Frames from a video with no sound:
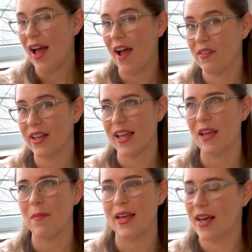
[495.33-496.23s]
I really like
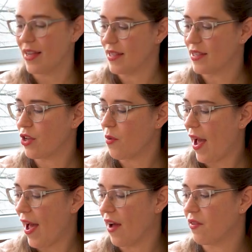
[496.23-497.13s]
it because you
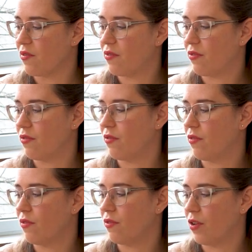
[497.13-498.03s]

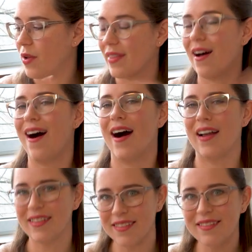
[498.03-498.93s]
get the
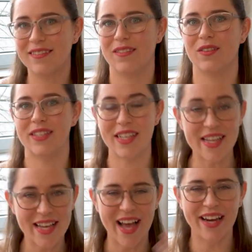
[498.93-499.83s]
hot
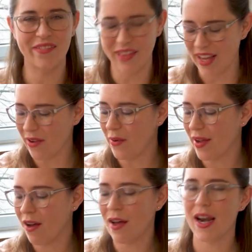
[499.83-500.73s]
tea kind of thing
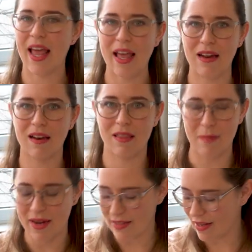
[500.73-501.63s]
going on and the
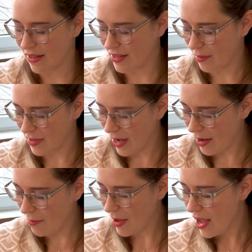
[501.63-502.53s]
medicine at the same
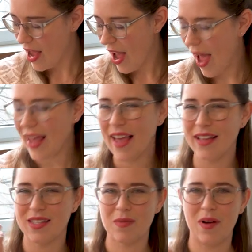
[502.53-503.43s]
time. I
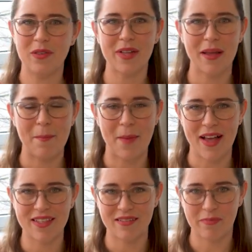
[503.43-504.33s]
can't swallow like
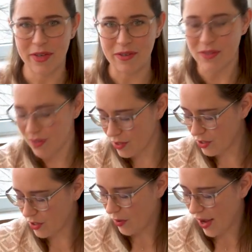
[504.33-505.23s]
massive
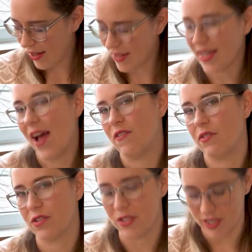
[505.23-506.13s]
pills, so I like to have
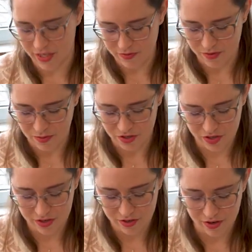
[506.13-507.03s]
alternatives,
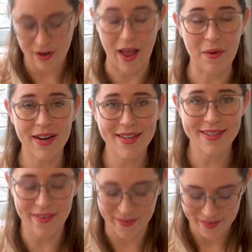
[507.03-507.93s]
which nowadays
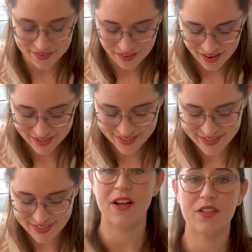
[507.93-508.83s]
there are a
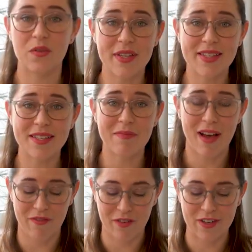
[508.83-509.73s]
lot. So this is
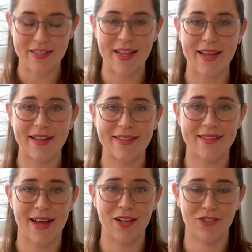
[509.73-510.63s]
my first aid
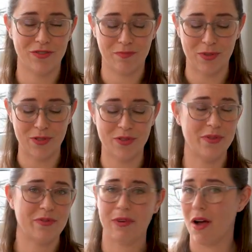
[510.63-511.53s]
slash
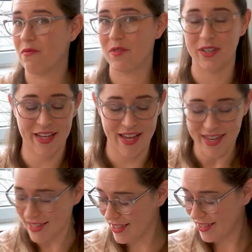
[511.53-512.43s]
personal comfort
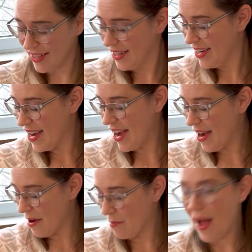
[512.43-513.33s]
kit.
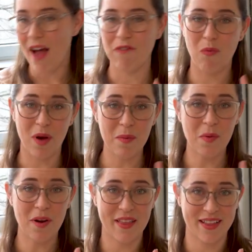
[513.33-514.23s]
I have one
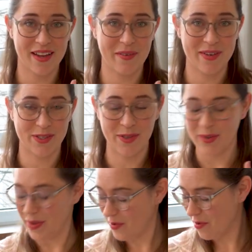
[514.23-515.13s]
more thing that I want to show
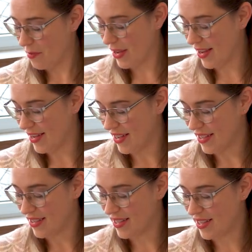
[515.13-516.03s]
you
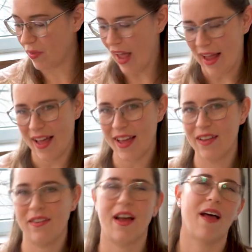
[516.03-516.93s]
because I
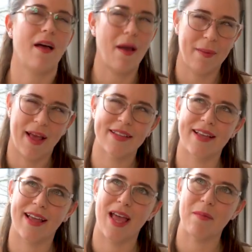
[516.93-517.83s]

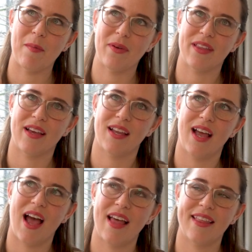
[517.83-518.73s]
say I came up with
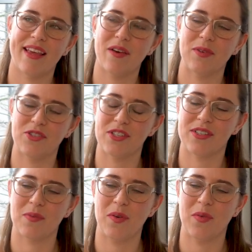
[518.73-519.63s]
it. I think it was
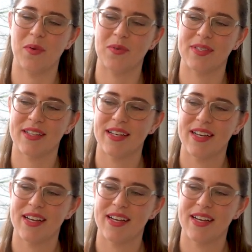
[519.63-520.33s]
just one of those